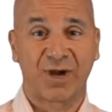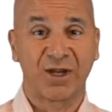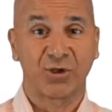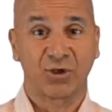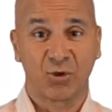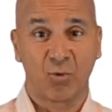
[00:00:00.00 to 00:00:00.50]

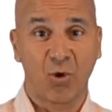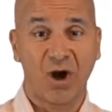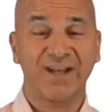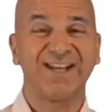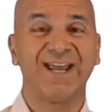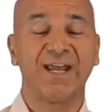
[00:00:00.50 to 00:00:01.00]
You're going to
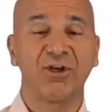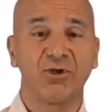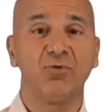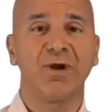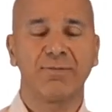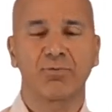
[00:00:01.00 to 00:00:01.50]
walk in and
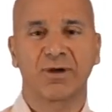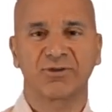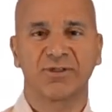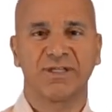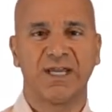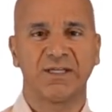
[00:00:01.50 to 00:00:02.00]
do a
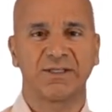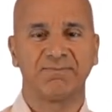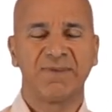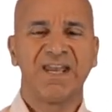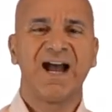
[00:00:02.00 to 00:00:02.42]
presentation.